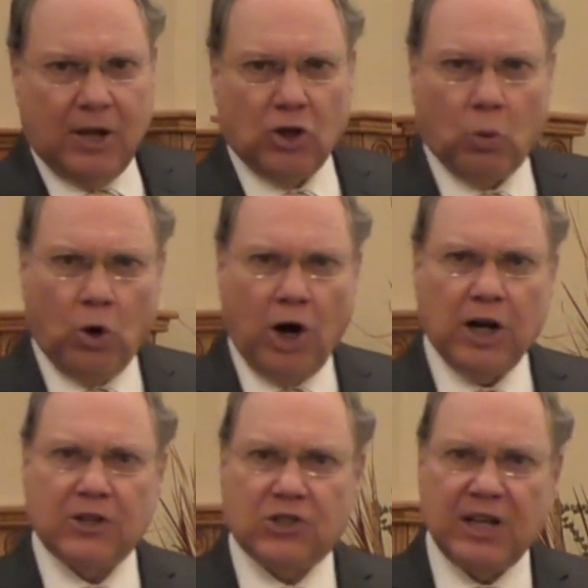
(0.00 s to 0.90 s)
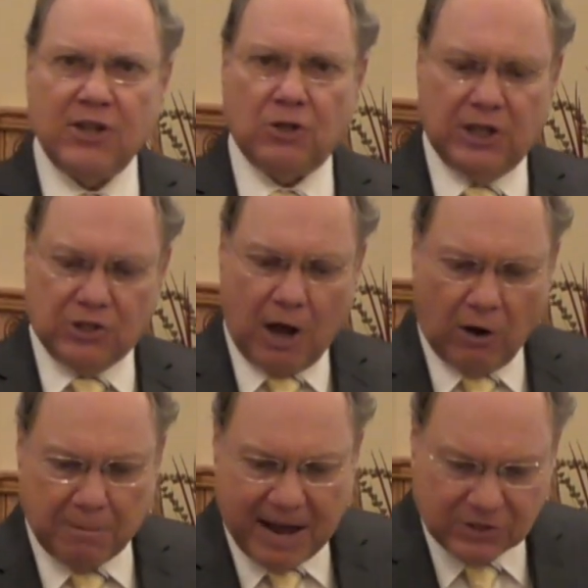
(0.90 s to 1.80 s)
The word ascension is
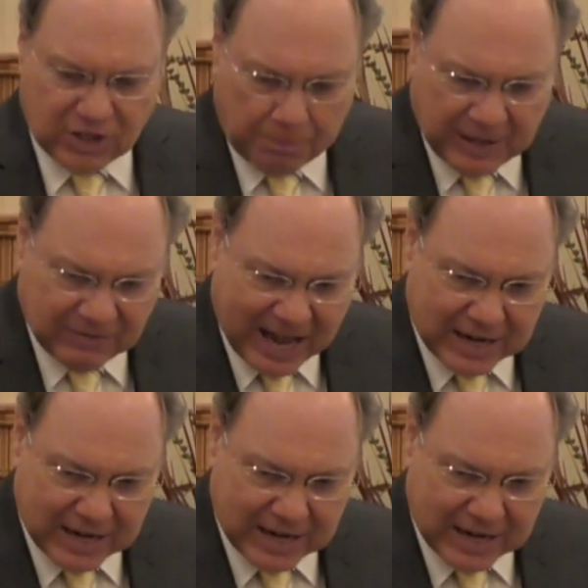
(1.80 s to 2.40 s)
talking about something that